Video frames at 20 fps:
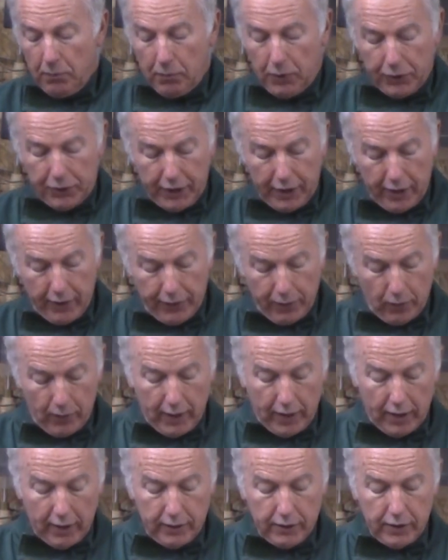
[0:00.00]
but the other
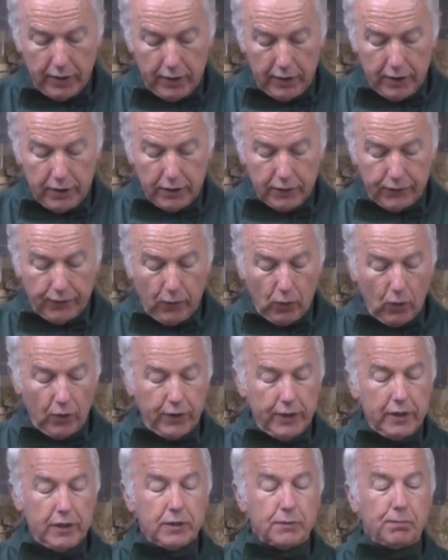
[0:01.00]
end is for
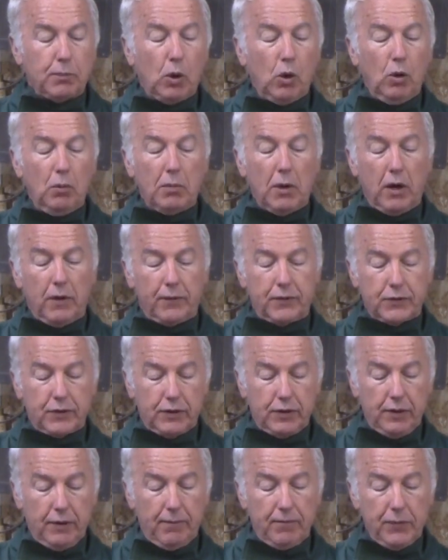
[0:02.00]
these bowl
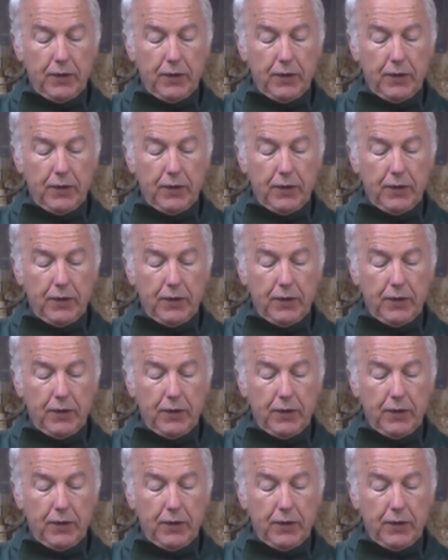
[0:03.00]
buffs.